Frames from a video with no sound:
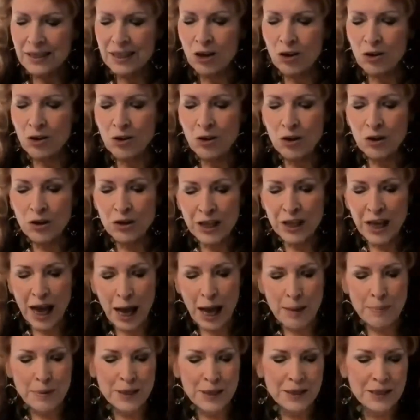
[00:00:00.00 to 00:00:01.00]
The old
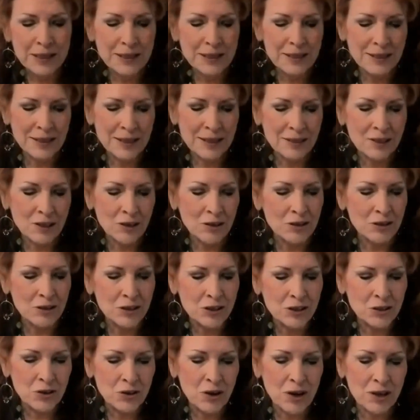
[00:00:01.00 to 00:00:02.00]
habits and the
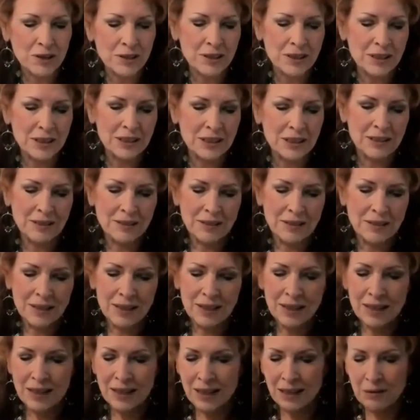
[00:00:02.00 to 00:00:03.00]
old struggles,
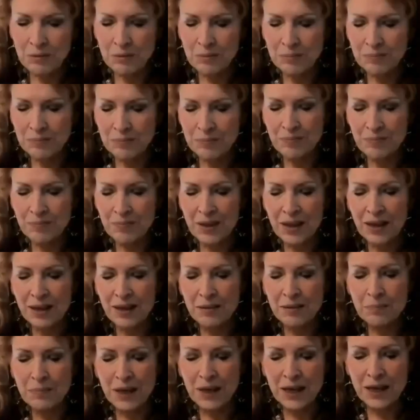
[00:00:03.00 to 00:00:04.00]

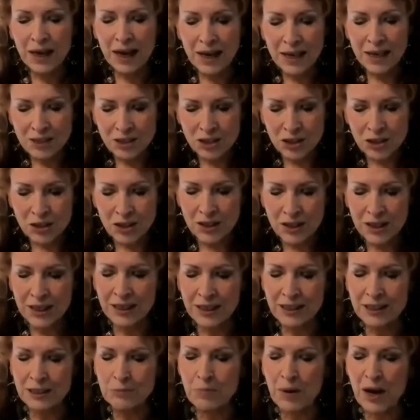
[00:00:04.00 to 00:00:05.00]
because you're
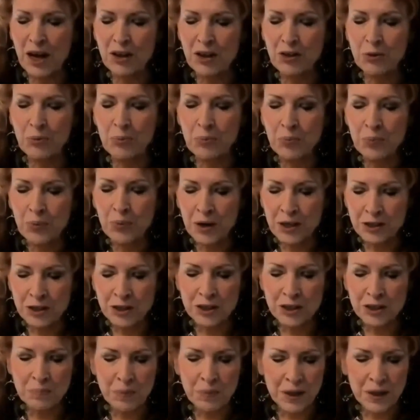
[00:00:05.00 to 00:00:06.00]
cleansed by the
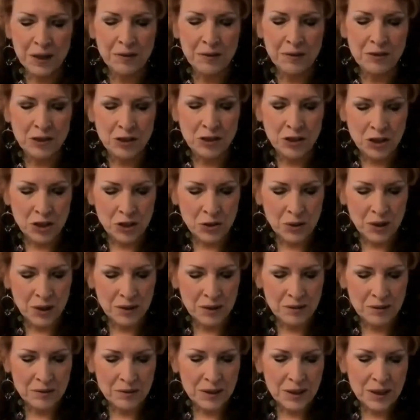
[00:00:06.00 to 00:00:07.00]
precious blood of Yeshua
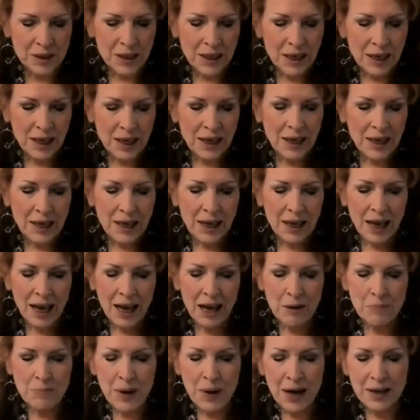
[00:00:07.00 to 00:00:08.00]

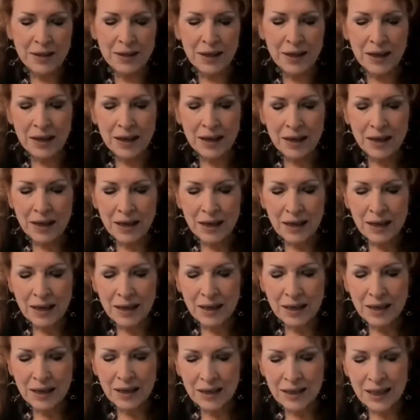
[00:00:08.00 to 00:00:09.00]
and by the
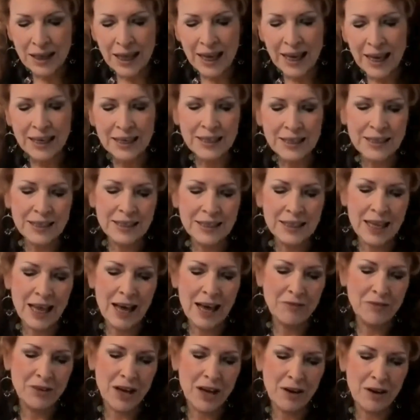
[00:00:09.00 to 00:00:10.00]
laying his
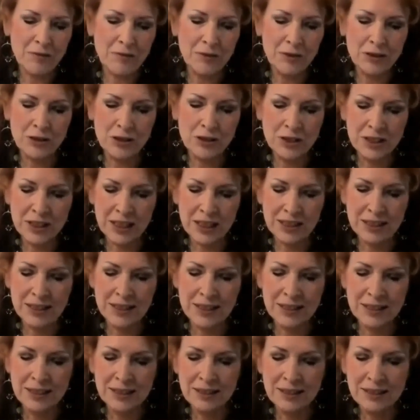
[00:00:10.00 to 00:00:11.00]
life down for your
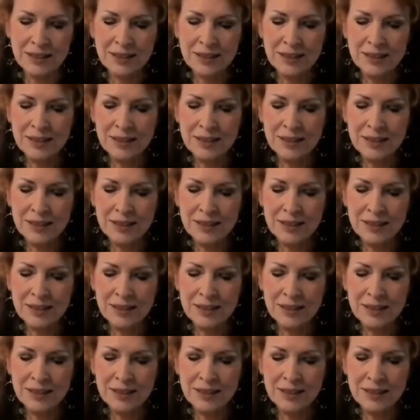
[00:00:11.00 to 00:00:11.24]
sins.